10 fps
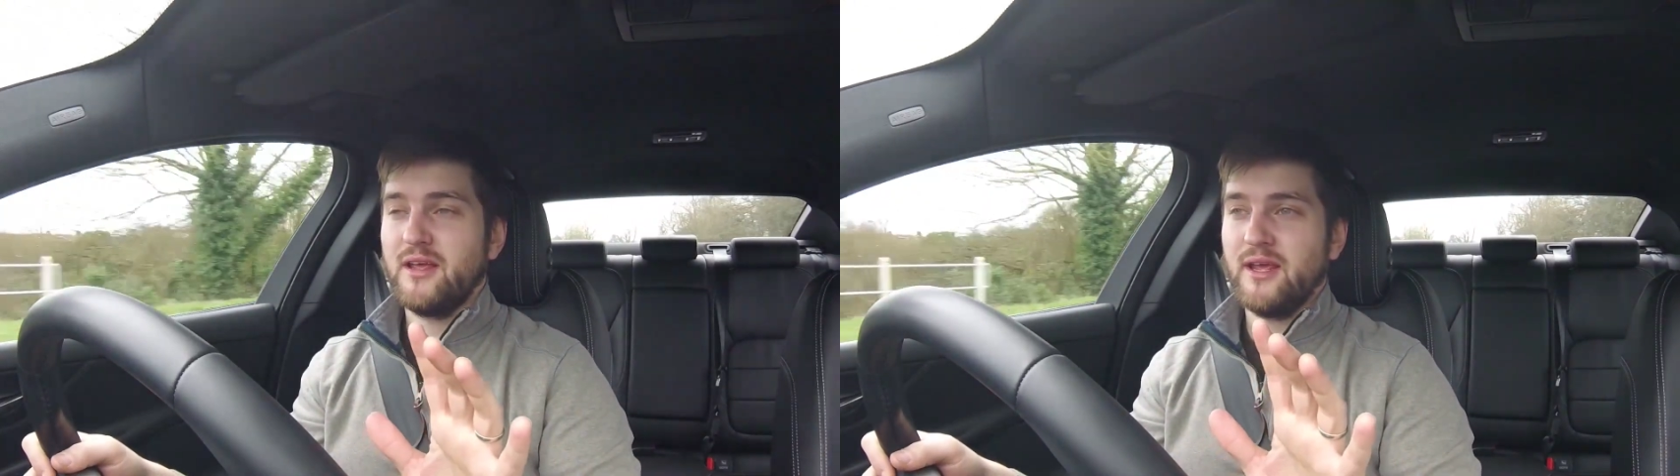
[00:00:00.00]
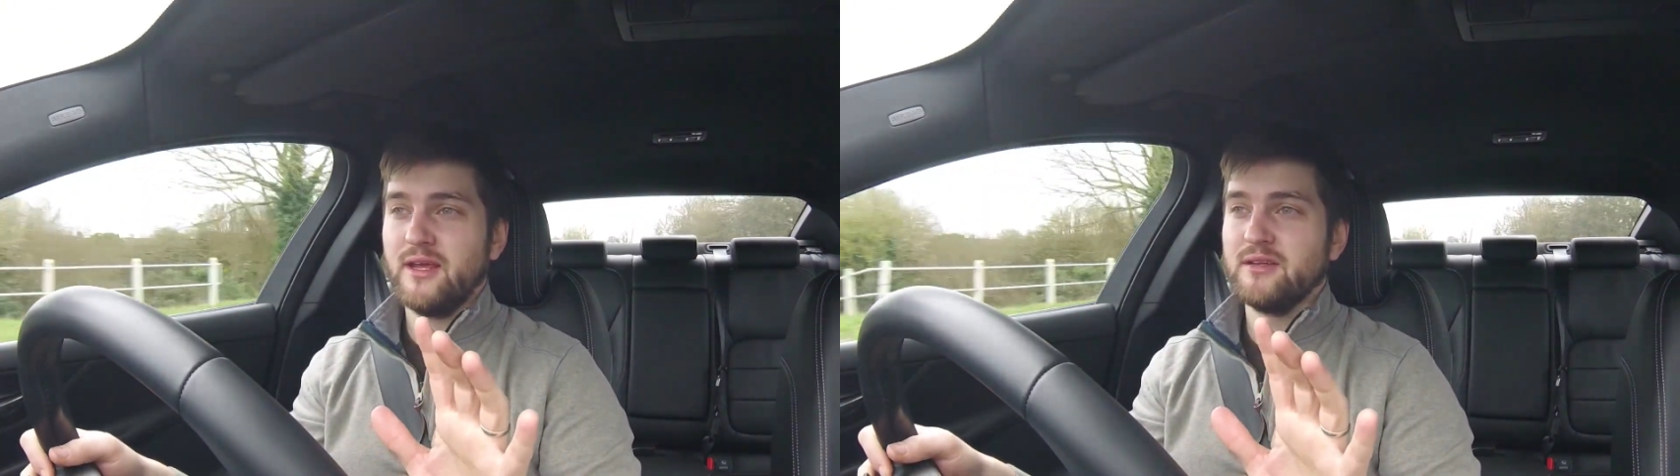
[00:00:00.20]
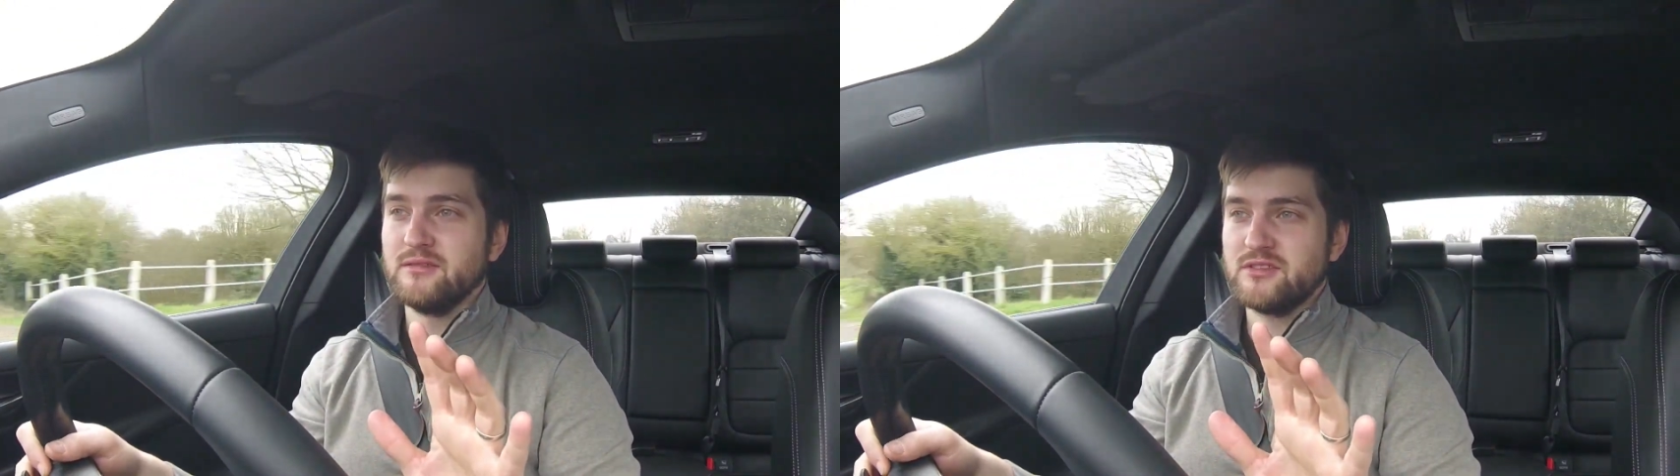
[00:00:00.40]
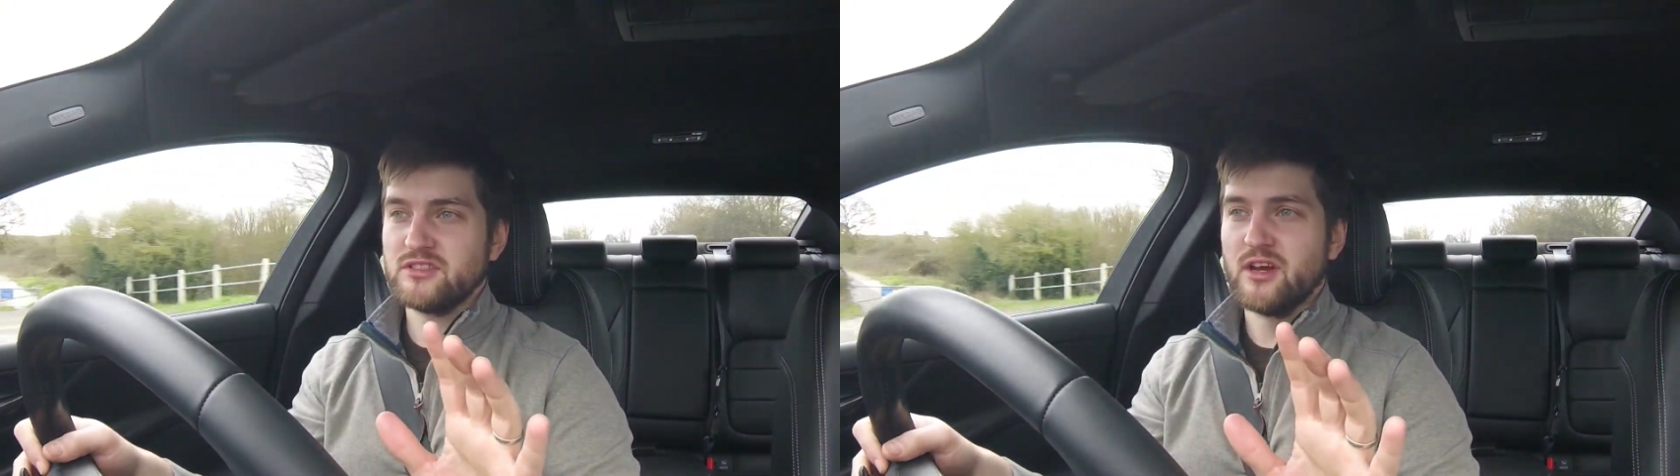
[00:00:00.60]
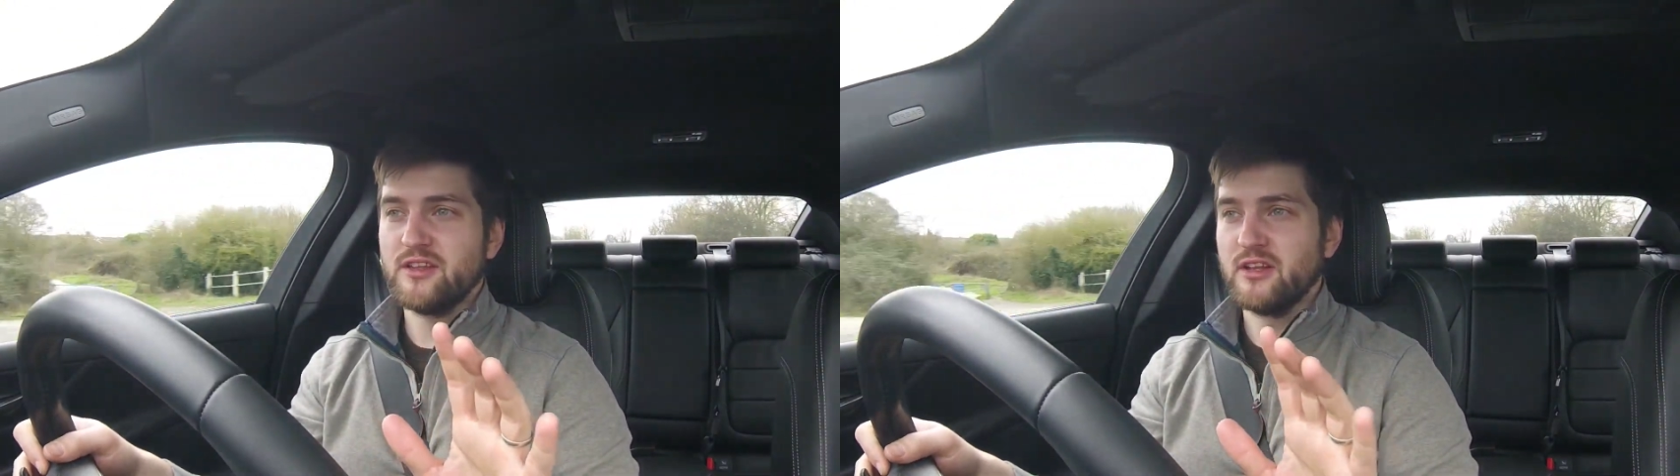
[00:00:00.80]
in
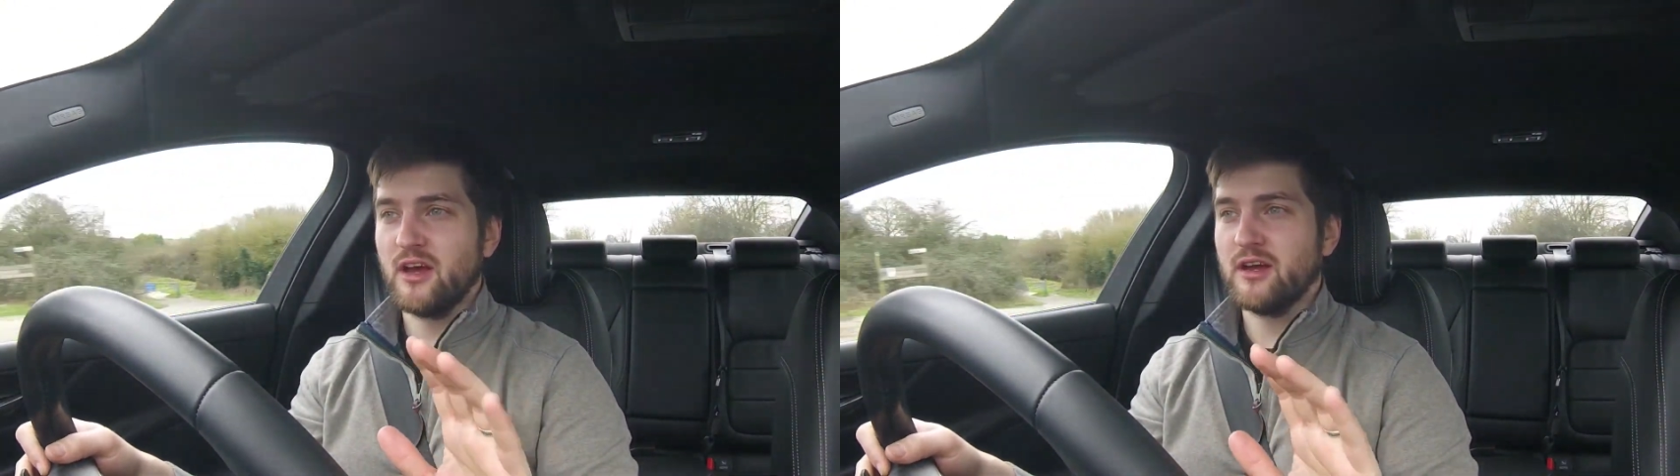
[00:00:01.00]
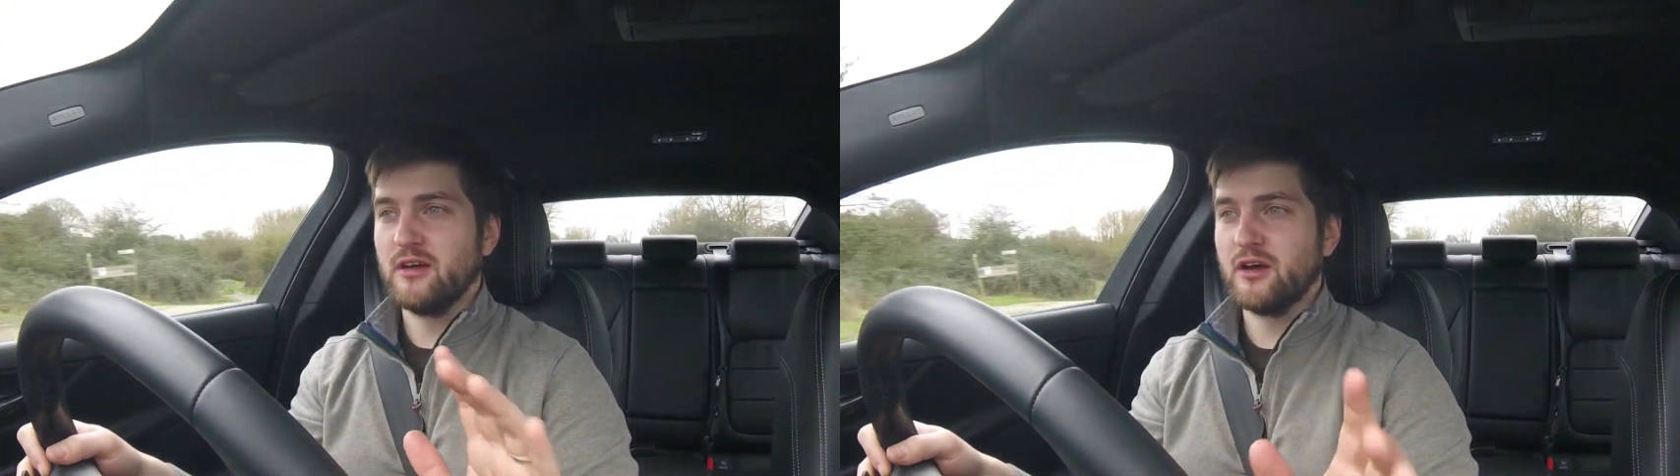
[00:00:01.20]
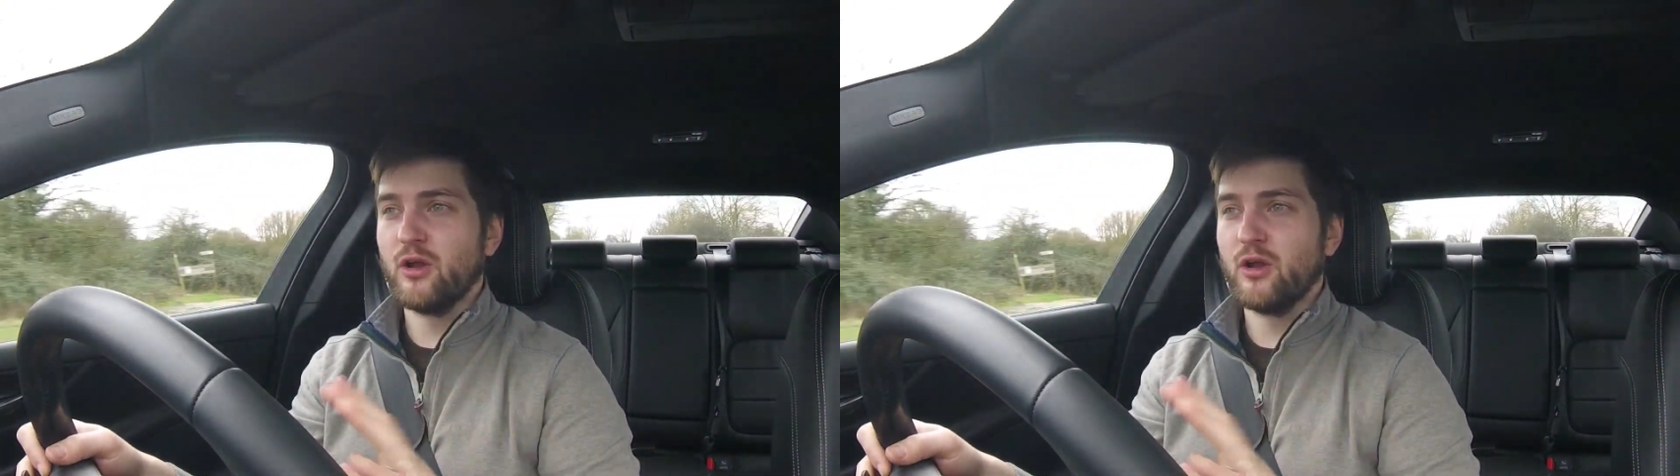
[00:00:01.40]
just either like a